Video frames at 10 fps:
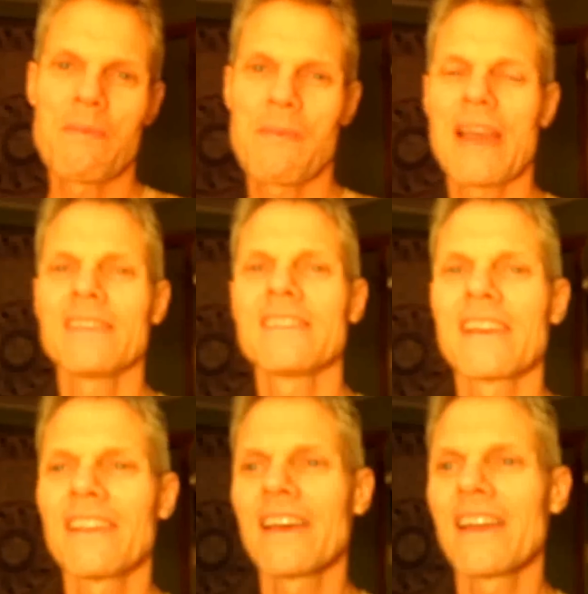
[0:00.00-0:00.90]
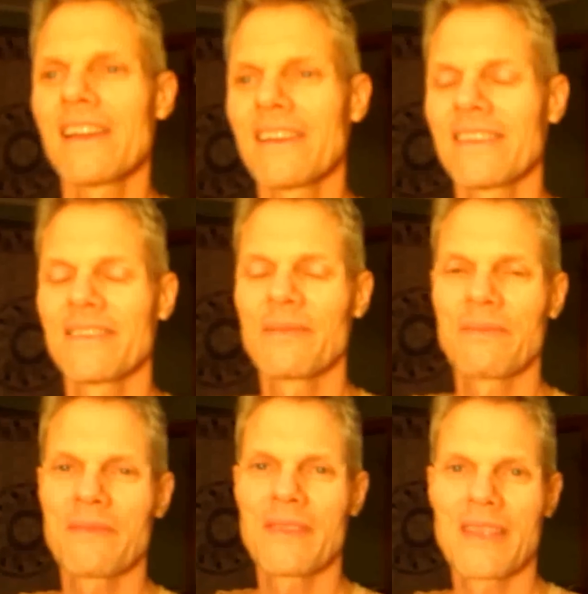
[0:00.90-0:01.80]
basically,
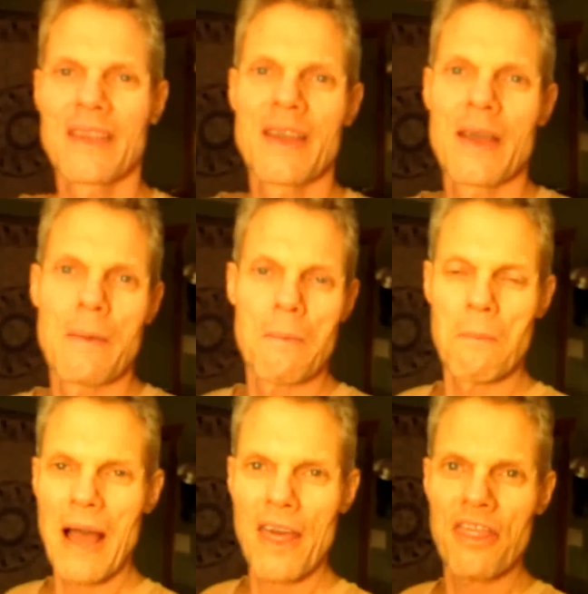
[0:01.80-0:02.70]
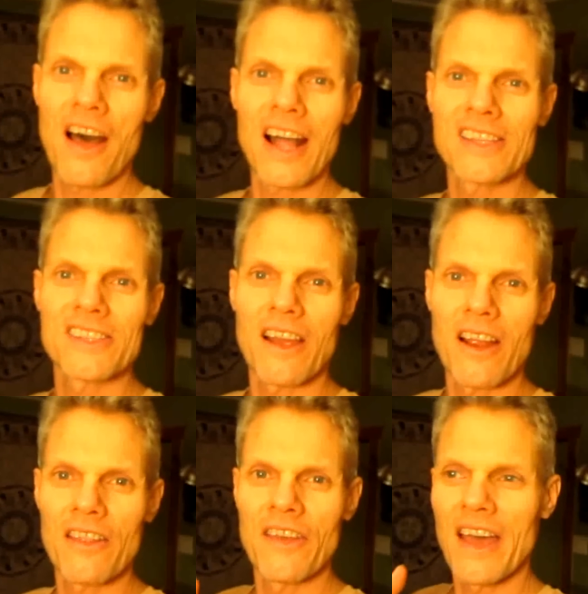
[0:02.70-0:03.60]
my thoughts
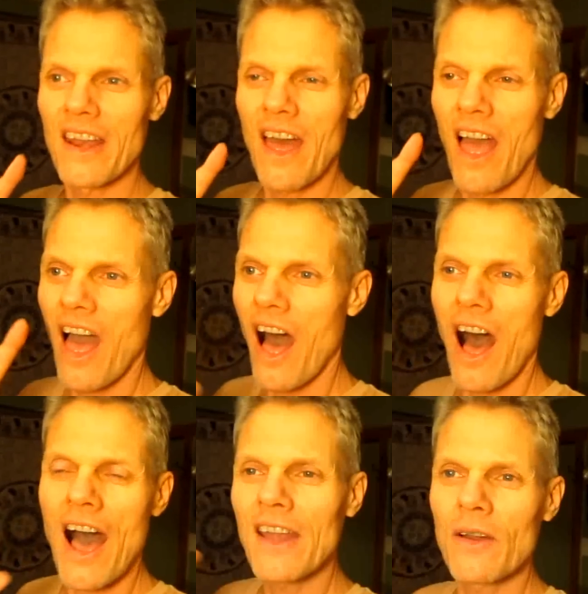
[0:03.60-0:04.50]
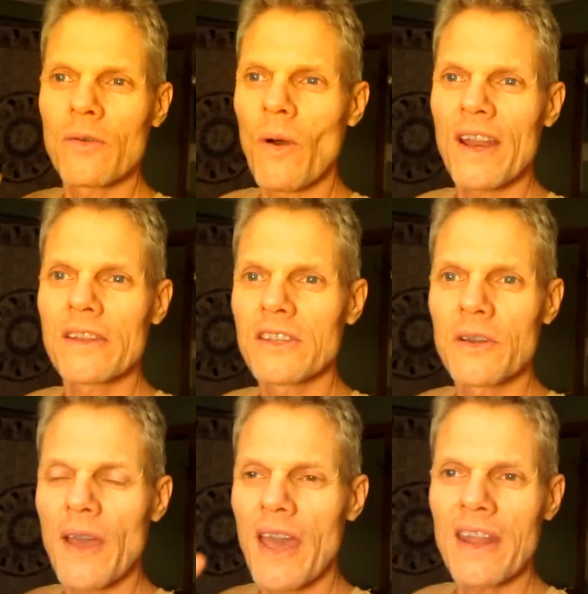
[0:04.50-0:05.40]
are that I don't want to
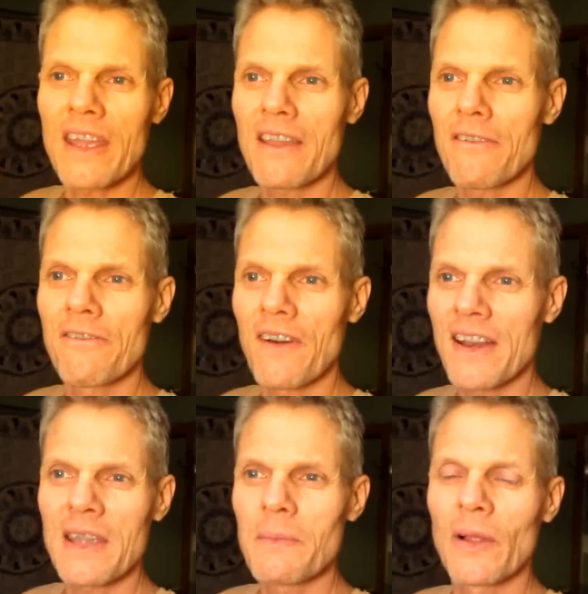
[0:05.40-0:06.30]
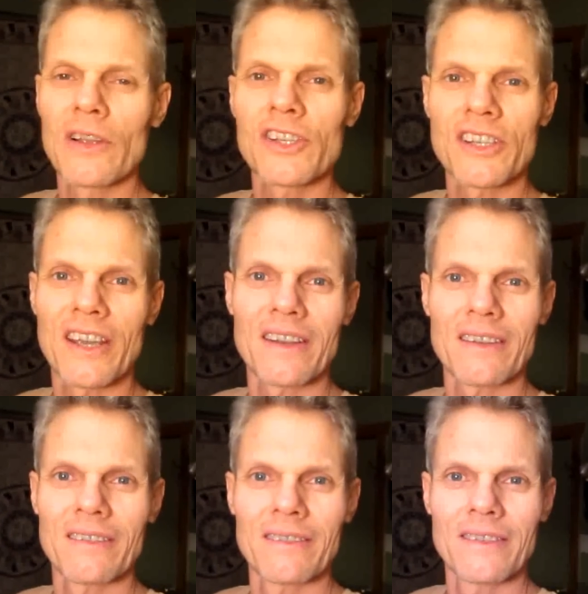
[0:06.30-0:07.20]
do any funny bullshit
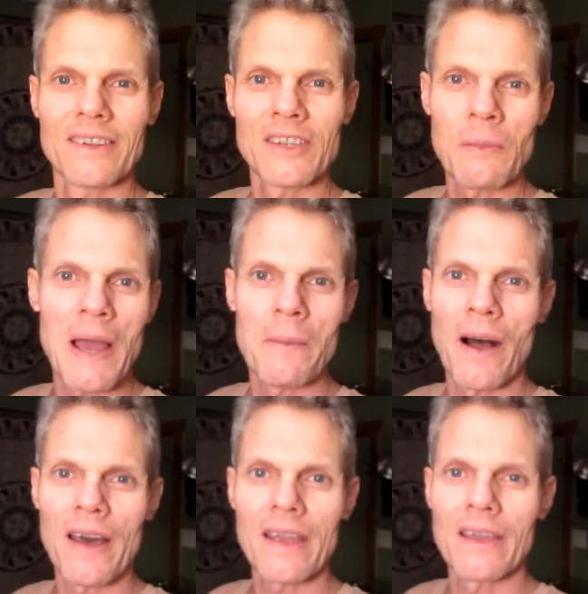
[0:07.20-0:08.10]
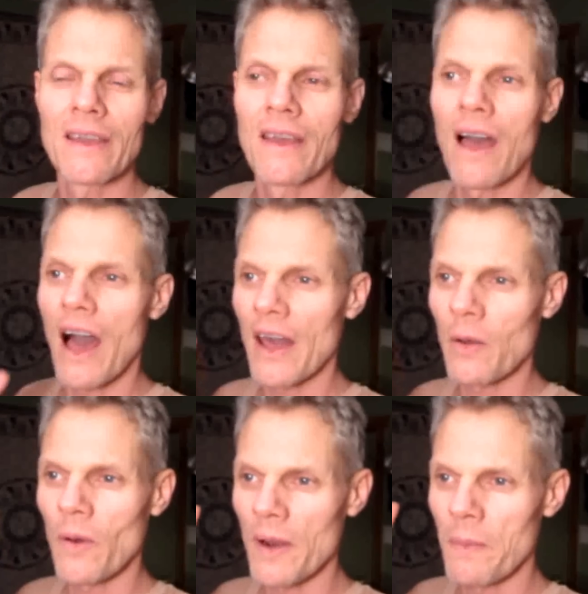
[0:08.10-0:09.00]
to my body. I
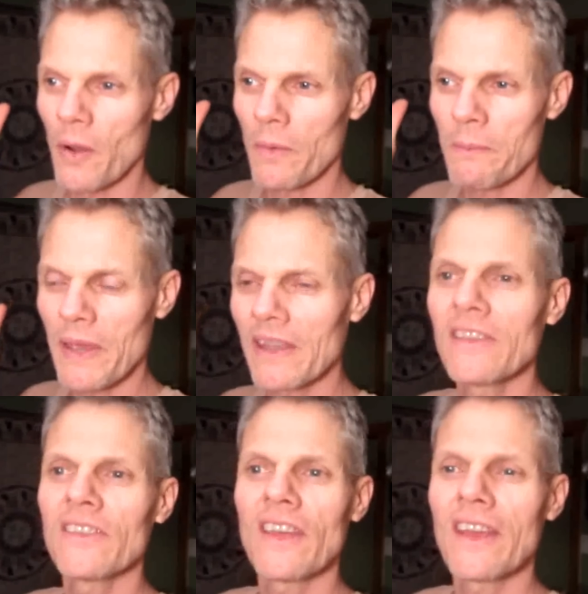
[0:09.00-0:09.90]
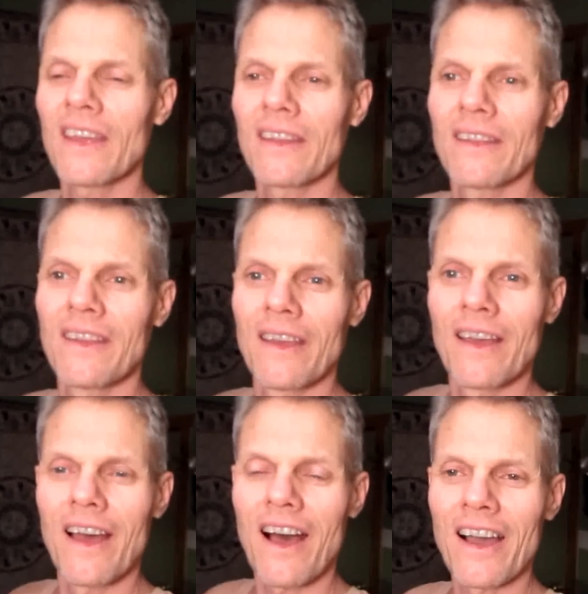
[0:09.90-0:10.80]
don't want to poke pins in it.
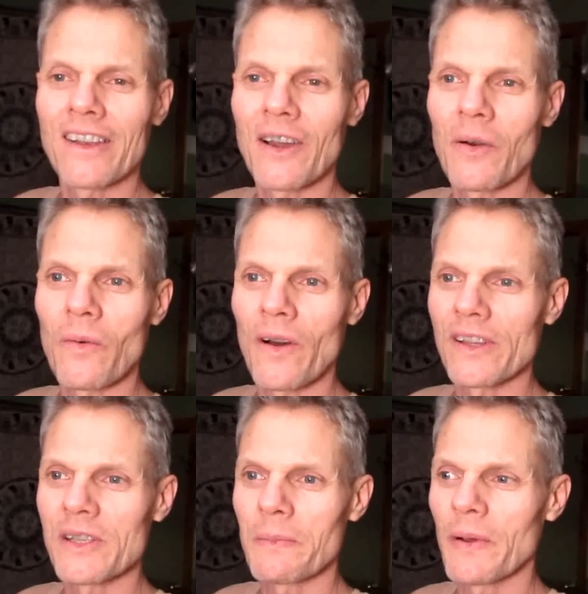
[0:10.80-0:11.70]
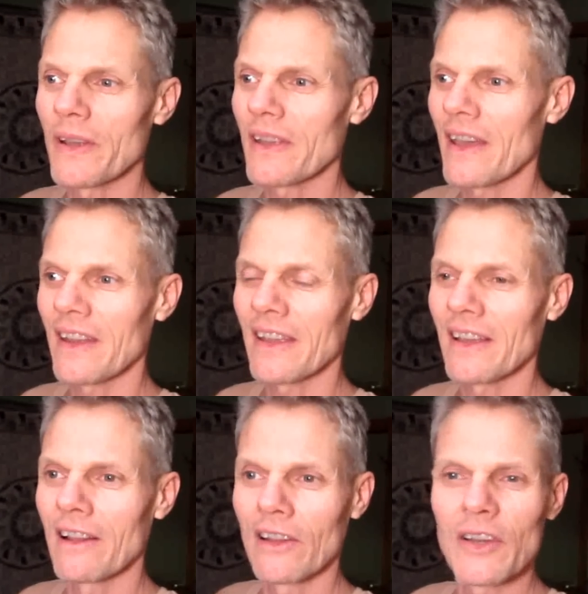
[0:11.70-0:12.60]
I don't want to put
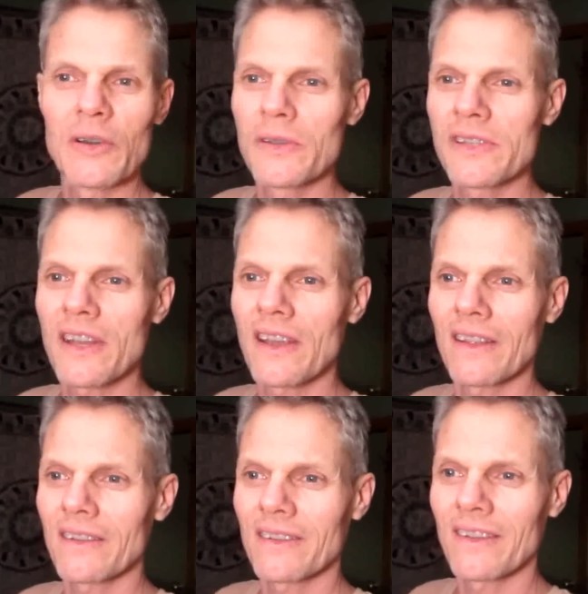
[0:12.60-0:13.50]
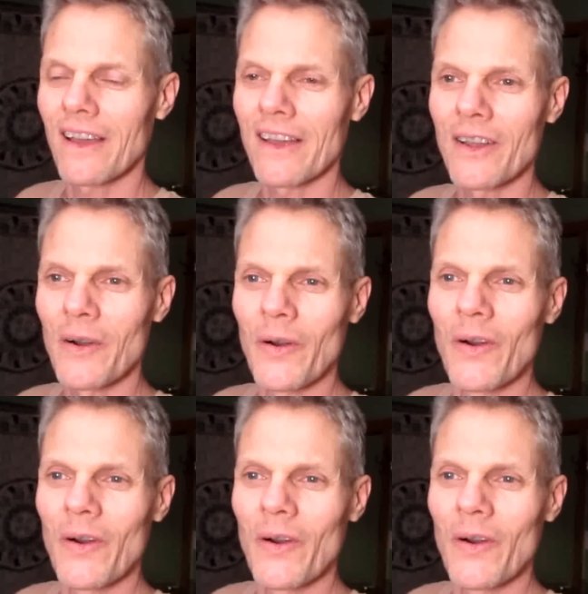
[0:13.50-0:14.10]
any glues in it. I don't